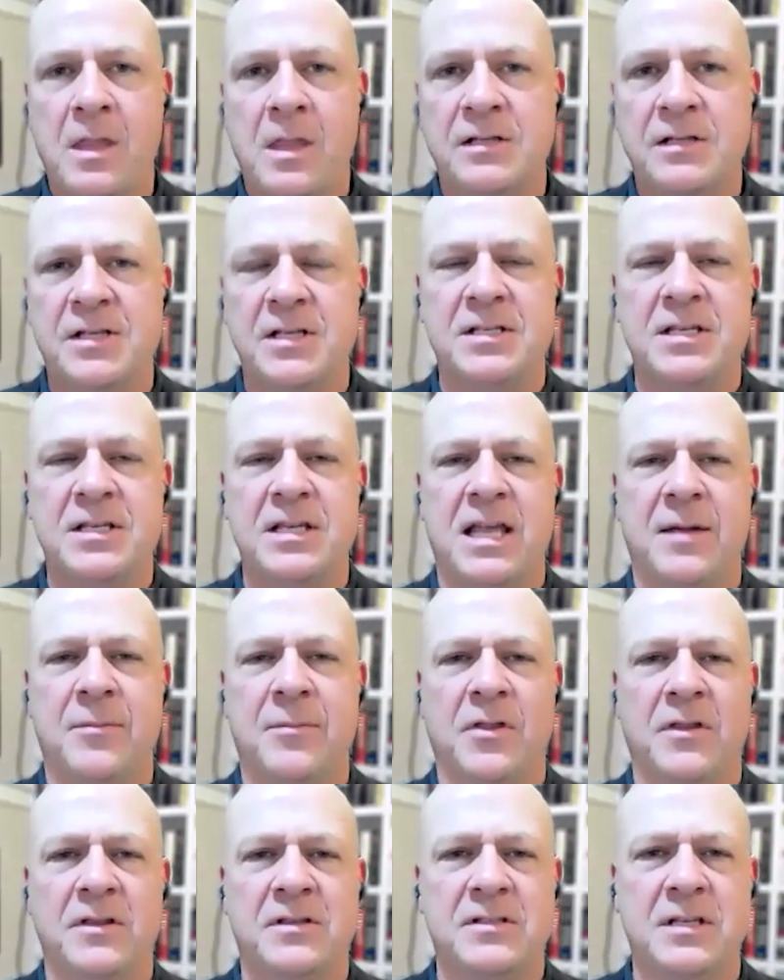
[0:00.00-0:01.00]
since he came
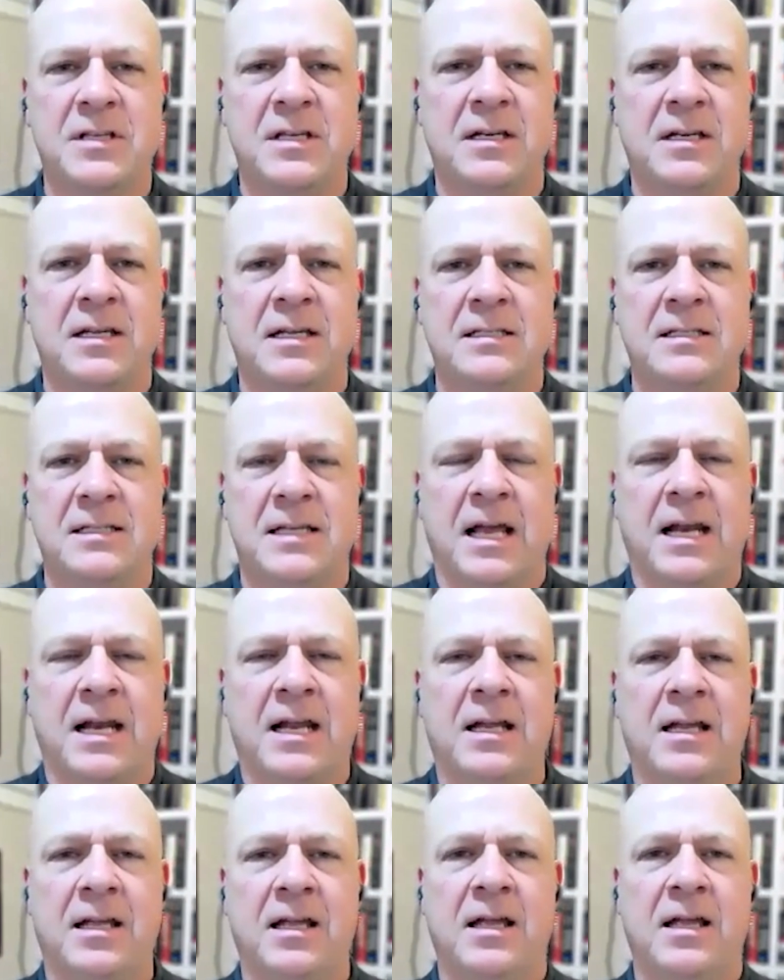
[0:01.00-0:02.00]
on the scene, is
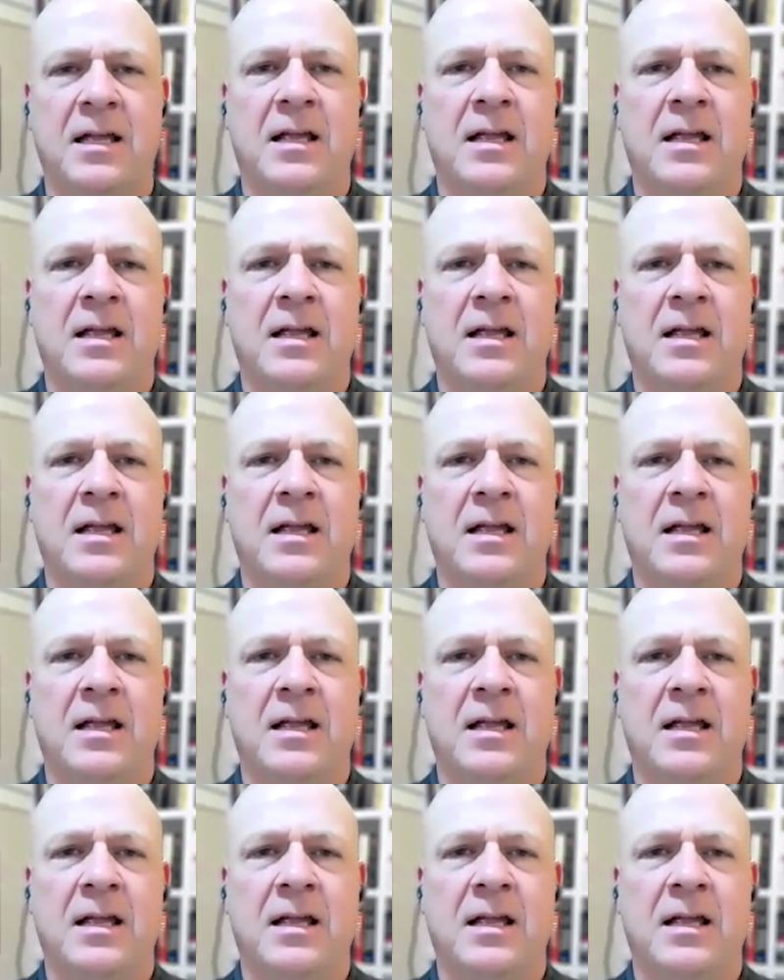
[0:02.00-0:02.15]
getting